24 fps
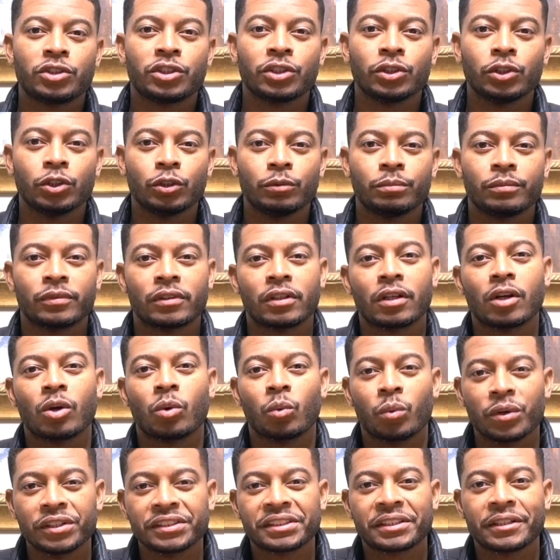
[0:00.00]
YouTube,
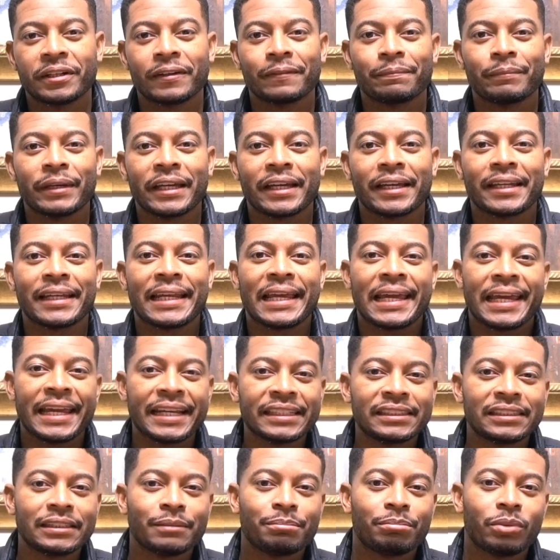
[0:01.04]
what's good, man?
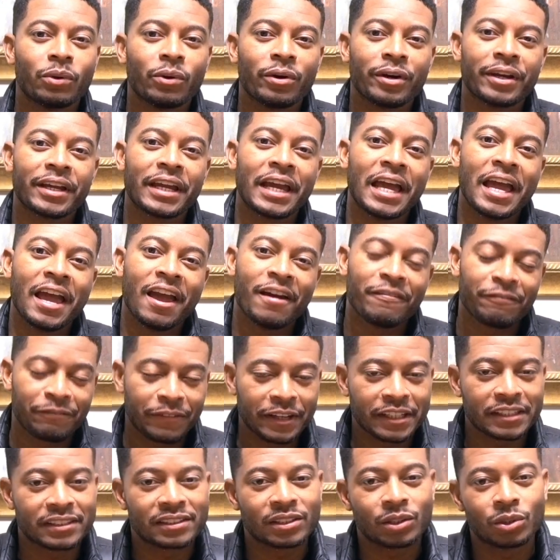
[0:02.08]
It's your boy,
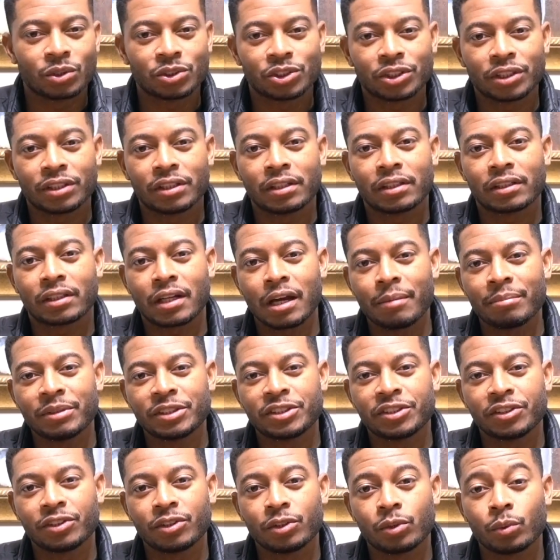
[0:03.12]
Fed Soldier, coming
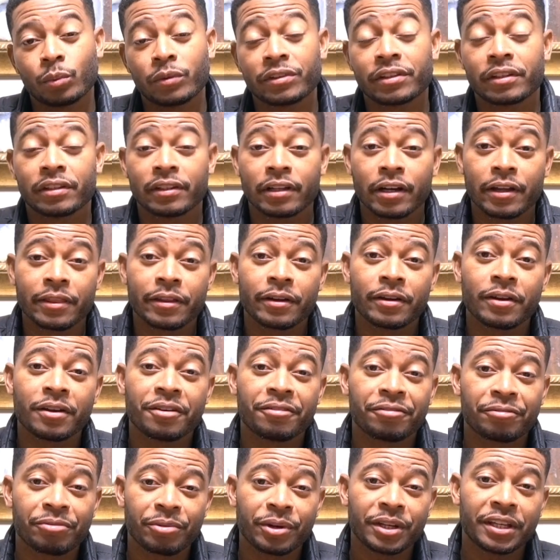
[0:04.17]
to you with another
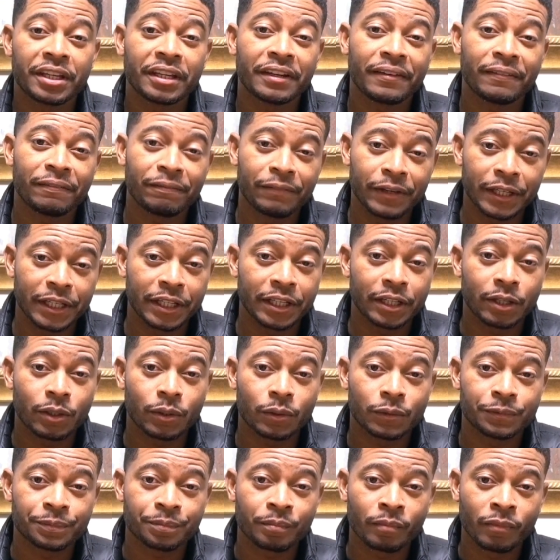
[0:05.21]
freaking
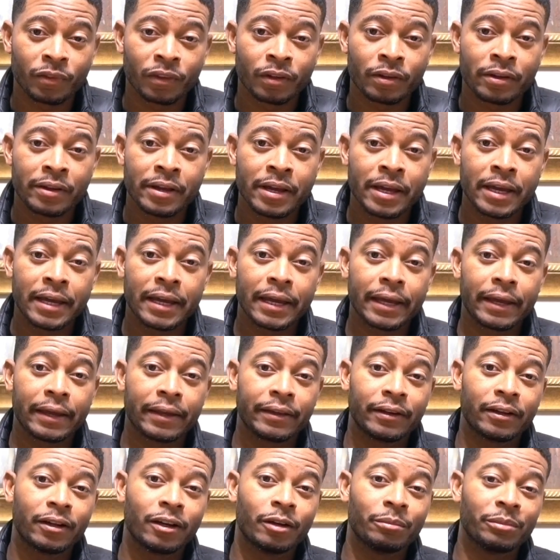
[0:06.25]
video.
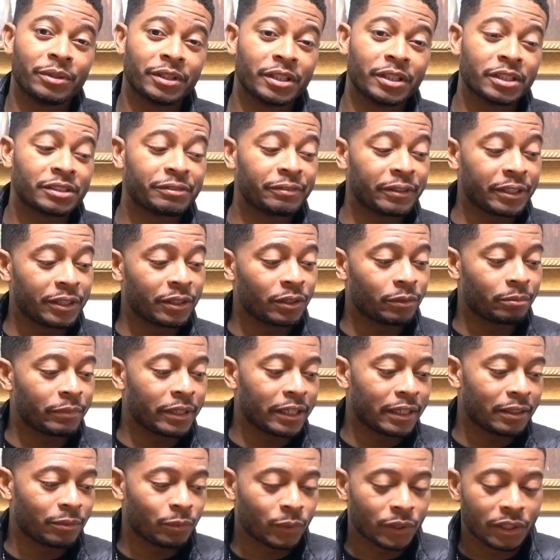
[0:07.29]
And in this video,
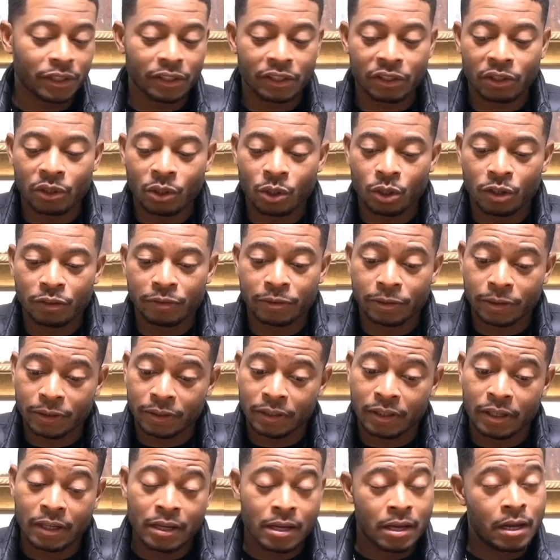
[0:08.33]
man, we're gonna go
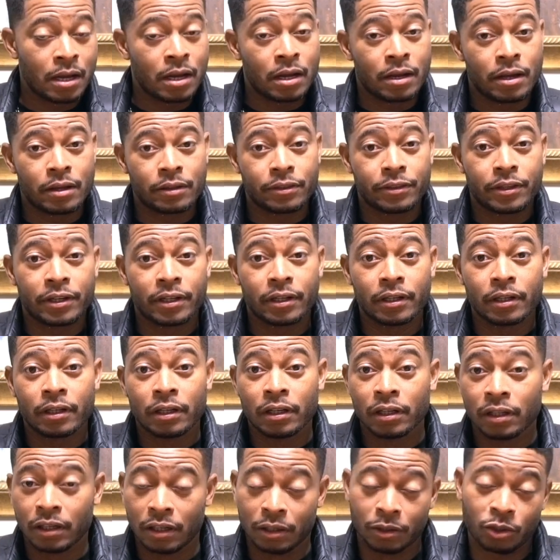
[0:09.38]
over
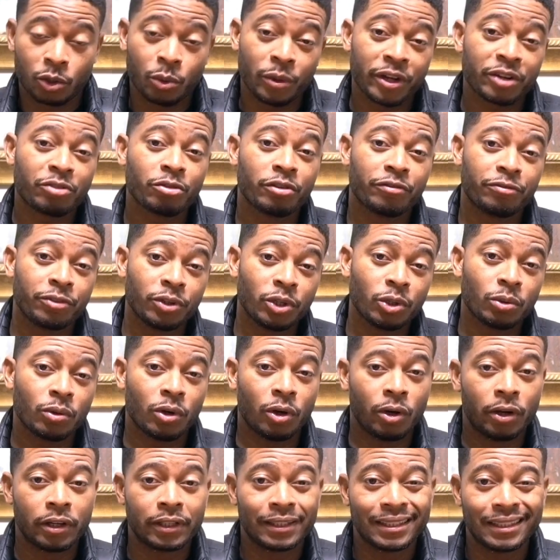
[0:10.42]
a quick review
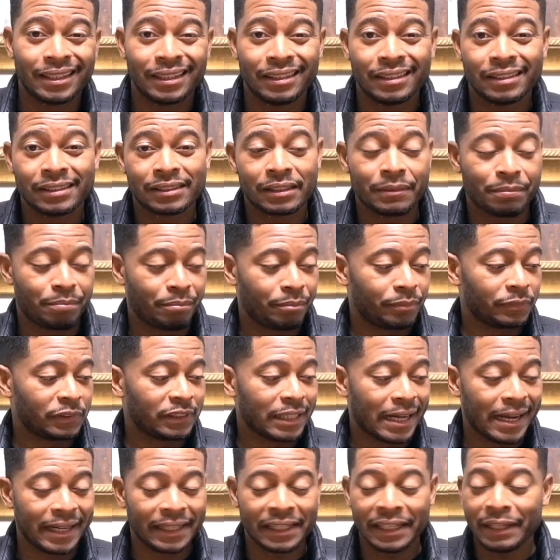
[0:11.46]
on these
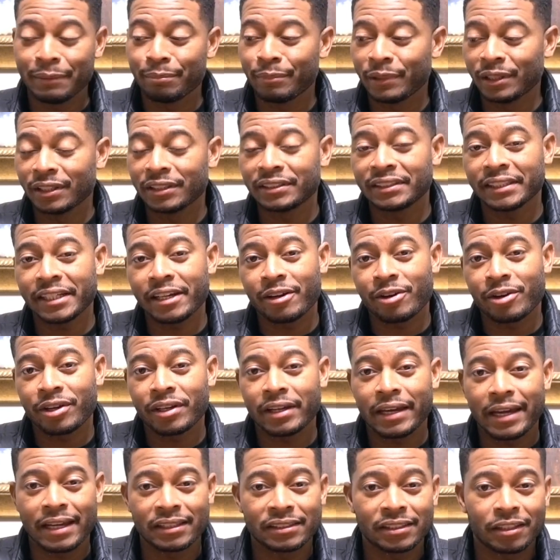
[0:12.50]
Nike
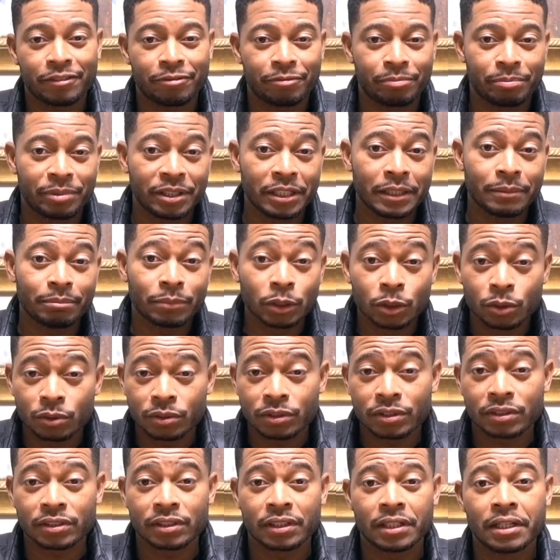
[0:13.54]
military SFB
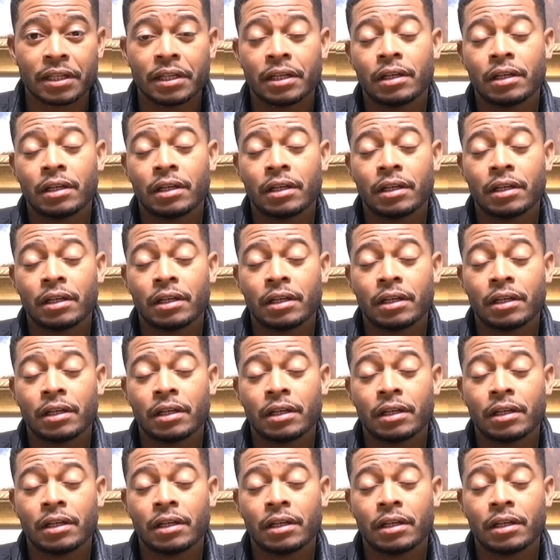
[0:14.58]
boots,